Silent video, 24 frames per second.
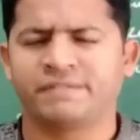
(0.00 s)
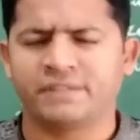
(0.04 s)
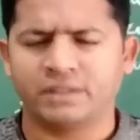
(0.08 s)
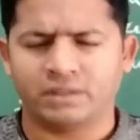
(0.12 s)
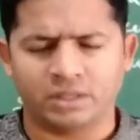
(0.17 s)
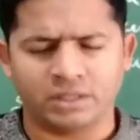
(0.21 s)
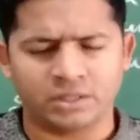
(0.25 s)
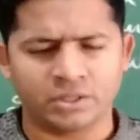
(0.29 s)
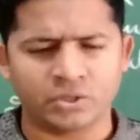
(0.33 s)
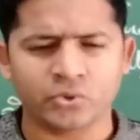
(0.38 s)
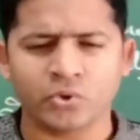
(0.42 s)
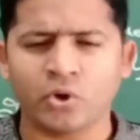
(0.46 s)

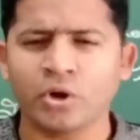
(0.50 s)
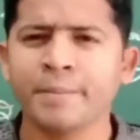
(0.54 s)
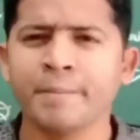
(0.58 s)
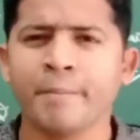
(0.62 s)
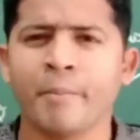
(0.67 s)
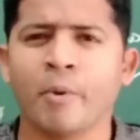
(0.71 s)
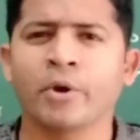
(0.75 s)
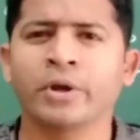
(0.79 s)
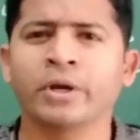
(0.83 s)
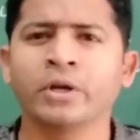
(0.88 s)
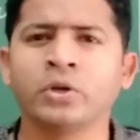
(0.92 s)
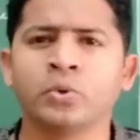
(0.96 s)
it is not
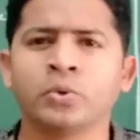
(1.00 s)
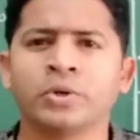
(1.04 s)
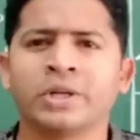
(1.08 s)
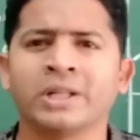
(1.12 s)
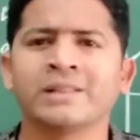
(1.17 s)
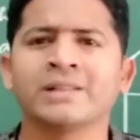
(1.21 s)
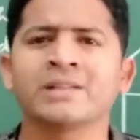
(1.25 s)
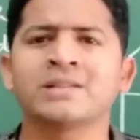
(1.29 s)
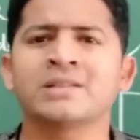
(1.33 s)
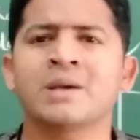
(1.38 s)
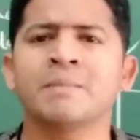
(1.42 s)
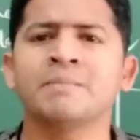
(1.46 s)
important to
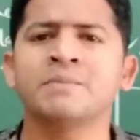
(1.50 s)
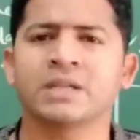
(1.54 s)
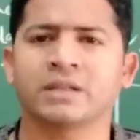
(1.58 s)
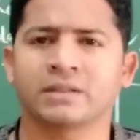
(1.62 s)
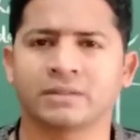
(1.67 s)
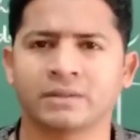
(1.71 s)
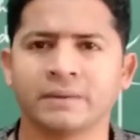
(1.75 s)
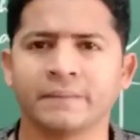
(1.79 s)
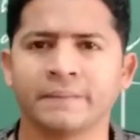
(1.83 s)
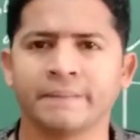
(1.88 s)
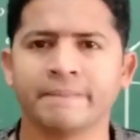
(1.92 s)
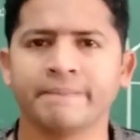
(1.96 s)
tell the subject,
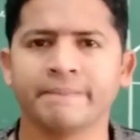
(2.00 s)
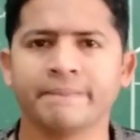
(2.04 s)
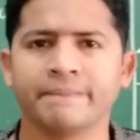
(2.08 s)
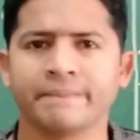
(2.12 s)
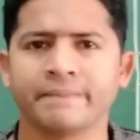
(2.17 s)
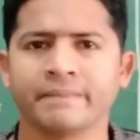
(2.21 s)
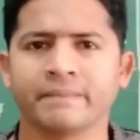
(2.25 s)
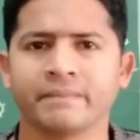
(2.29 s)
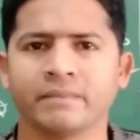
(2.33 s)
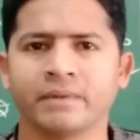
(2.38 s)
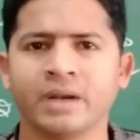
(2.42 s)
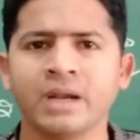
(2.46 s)

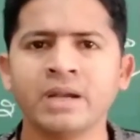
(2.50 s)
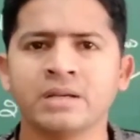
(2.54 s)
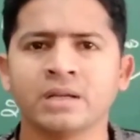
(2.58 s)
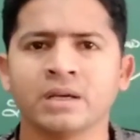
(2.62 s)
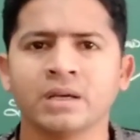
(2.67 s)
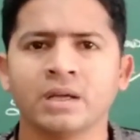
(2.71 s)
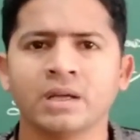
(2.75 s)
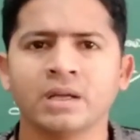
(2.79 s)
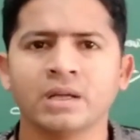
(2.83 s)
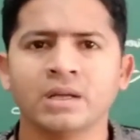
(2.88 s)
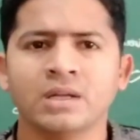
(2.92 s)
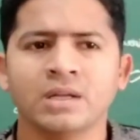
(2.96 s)

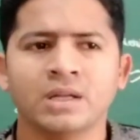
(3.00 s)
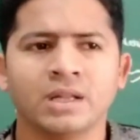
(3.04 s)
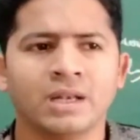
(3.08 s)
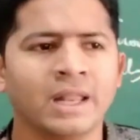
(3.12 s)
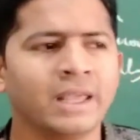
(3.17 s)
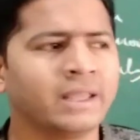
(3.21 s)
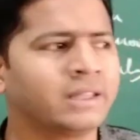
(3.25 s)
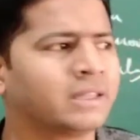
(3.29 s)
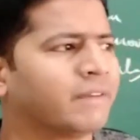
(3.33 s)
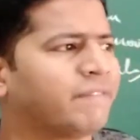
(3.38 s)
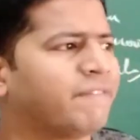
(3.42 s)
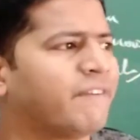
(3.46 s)
right?
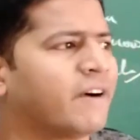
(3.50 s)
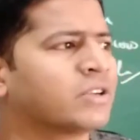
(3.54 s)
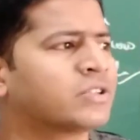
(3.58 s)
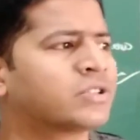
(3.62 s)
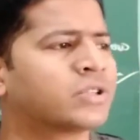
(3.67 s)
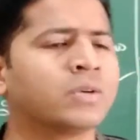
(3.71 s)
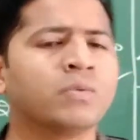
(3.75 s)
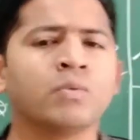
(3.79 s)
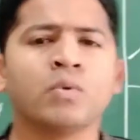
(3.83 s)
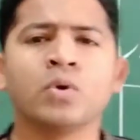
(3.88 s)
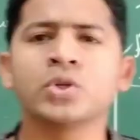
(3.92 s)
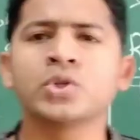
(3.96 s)
Like the
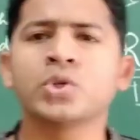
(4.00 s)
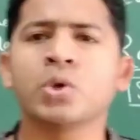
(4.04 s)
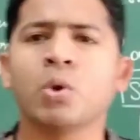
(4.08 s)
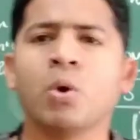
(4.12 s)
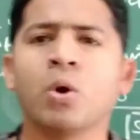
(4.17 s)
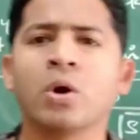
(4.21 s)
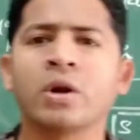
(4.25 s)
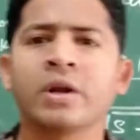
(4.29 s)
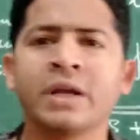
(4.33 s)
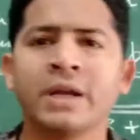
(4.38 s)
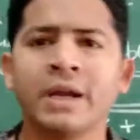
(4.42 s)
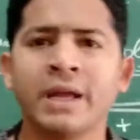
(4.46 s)
function was
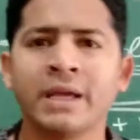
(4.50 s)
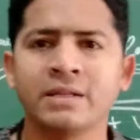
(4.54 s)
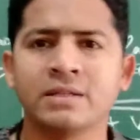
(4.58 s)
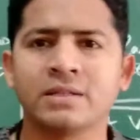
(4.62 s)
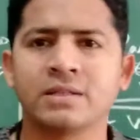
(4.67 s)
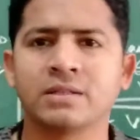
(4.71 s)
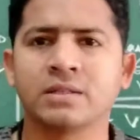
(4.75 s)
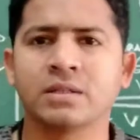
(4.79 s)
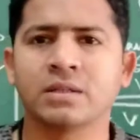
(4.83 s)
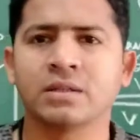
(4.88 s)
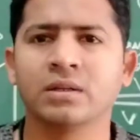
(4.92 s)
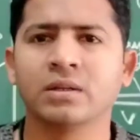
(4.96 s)

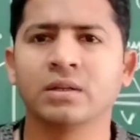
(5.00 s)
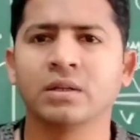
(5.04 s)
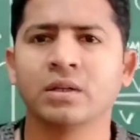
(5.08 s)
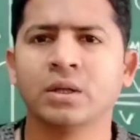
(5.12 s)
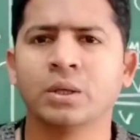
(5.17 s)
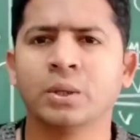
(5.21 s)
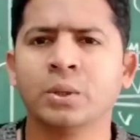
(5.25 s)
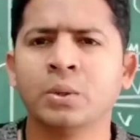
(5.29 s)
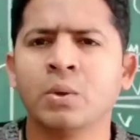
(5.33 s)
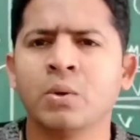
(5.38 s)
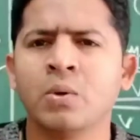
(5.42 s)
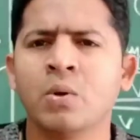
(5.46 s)
organized.
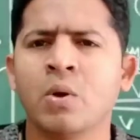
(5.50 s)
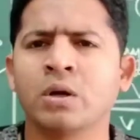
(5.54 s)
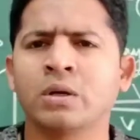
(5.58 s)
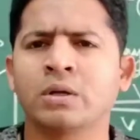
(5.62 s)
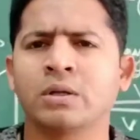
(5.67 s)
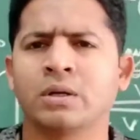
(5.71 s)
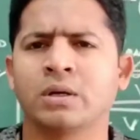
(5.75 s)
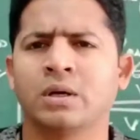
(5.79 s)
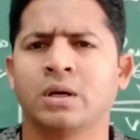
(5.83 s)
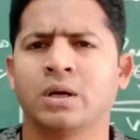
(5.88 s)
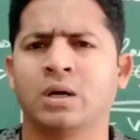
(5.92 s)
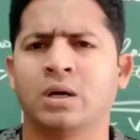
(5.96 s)
You
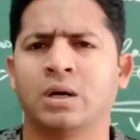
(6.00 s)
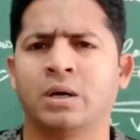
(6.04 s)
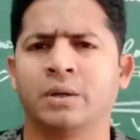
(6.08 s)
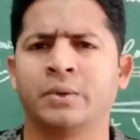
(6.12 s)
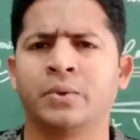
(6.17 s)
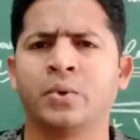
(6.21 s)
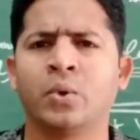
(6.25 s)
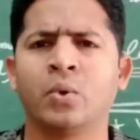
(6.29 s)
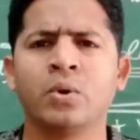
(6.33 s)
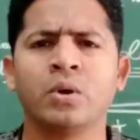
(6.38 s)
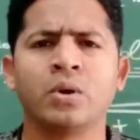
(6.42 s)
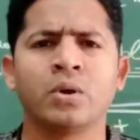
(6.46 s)
don't
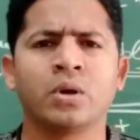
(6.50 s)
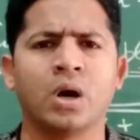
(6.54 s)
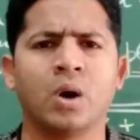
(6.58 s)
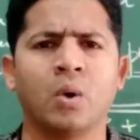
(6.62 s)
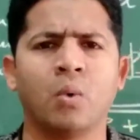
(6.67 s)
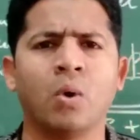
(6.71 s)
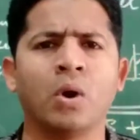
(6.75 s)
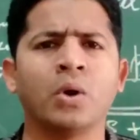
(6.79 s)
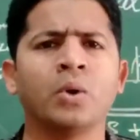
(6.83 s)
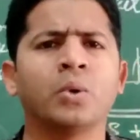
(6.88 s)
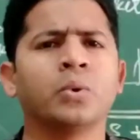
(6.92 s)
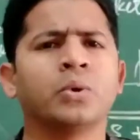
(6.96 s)

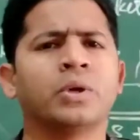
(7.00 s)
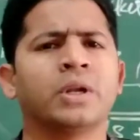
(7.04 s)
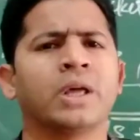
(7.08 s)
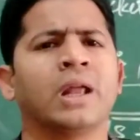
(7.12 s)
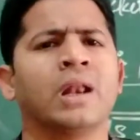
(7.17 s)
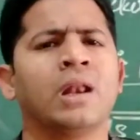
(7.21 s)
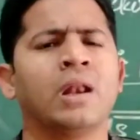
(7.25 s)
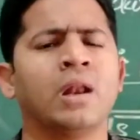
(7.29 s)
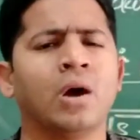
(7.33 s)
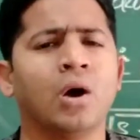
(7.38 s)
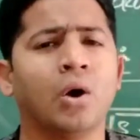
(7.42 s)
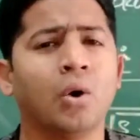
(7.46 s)
want to
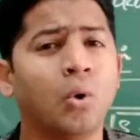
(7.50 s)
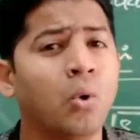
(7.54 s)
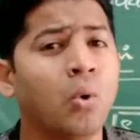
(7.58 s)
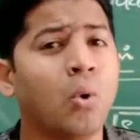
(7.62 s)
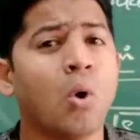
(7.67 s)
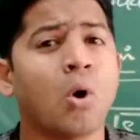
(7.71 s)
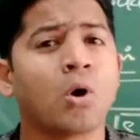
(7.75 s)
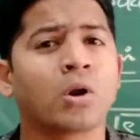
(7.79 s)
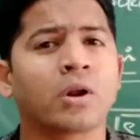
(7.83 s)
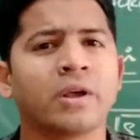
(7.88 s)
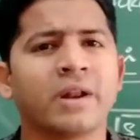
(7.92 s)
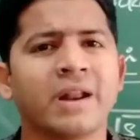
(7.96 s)
tell who
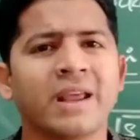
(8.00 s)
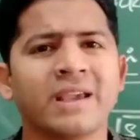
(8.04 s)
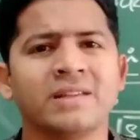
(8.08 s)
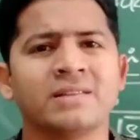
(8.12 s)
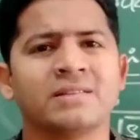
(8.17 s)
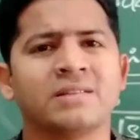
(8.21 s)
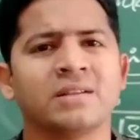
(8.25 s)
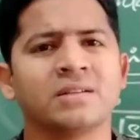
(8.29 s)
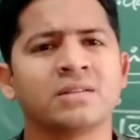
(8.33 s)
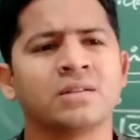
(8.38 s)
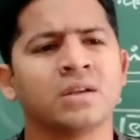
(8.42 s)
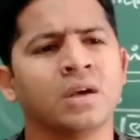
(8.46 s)

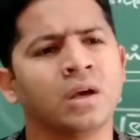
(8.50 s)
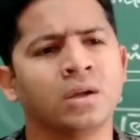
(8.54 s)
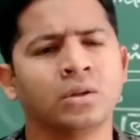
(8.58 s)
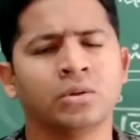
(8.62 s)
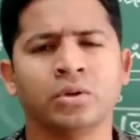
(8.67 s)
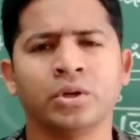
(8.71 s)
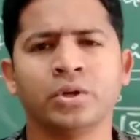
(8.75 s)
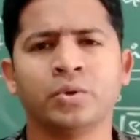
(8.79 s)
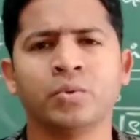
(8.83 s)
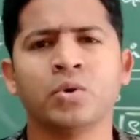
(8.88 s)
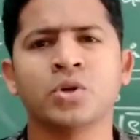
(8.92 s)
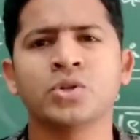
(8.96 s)
organized this.
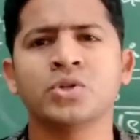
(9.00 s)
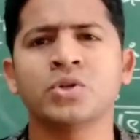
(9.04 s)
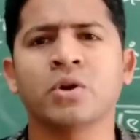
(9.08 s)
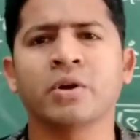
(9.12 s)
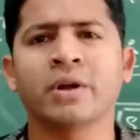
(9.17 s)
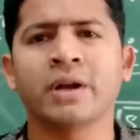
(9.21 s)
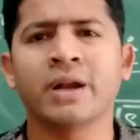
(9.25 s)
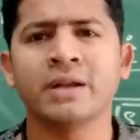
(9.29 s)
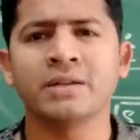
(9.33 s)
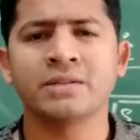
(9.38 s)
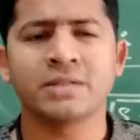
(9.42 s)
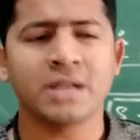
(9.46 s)
So it was
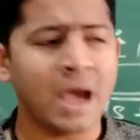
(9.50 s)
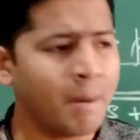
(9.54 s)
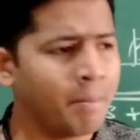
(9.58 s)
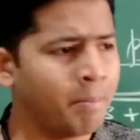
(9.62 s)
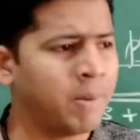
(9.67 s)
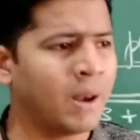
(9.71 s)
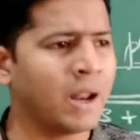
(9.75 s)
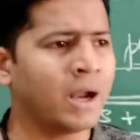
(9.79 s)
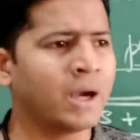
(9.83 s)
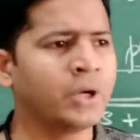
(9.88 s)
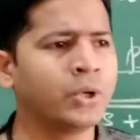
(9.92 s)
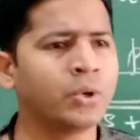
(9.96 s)
organized. A
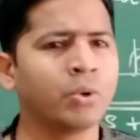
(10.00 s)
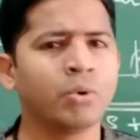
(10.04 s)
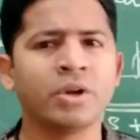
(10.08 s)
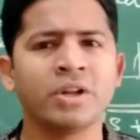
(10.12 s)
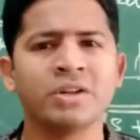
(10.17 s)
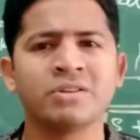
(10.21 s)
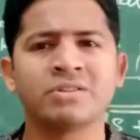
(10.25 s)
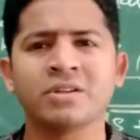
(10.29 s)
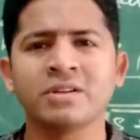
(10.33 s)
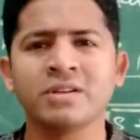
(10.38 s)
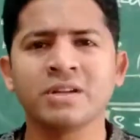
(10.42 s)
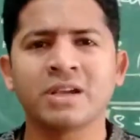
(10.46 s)
blood
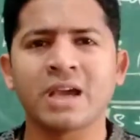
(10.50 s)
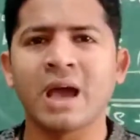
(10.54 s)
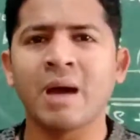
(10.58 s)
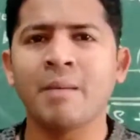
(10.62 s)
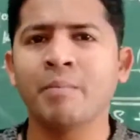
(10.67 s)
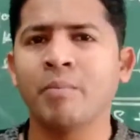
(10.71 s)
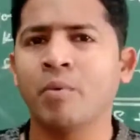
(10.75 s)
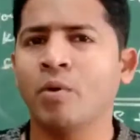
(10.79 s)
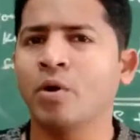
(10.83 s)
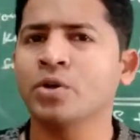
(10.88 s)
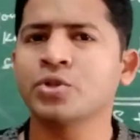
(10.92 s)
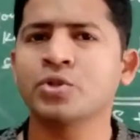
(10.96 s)
donation
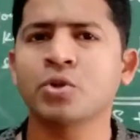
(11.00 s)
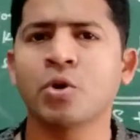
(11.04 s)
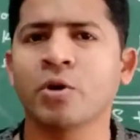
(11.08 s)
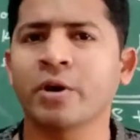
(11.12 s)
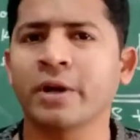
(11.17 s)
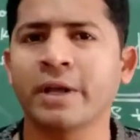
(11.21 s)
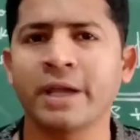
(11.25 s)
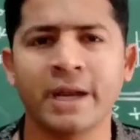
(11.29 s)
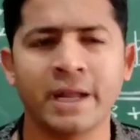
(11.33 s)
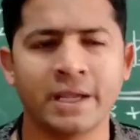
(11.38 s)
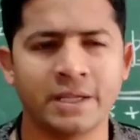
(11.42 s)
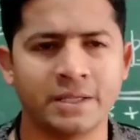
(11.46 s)
camp was
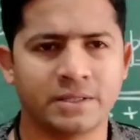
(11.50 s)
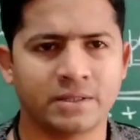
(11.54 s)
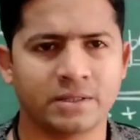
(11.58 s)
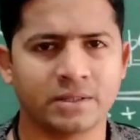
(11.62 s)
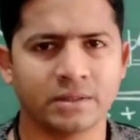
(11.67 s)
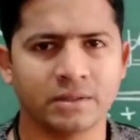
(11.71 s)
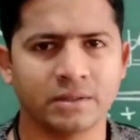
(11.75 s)
organized.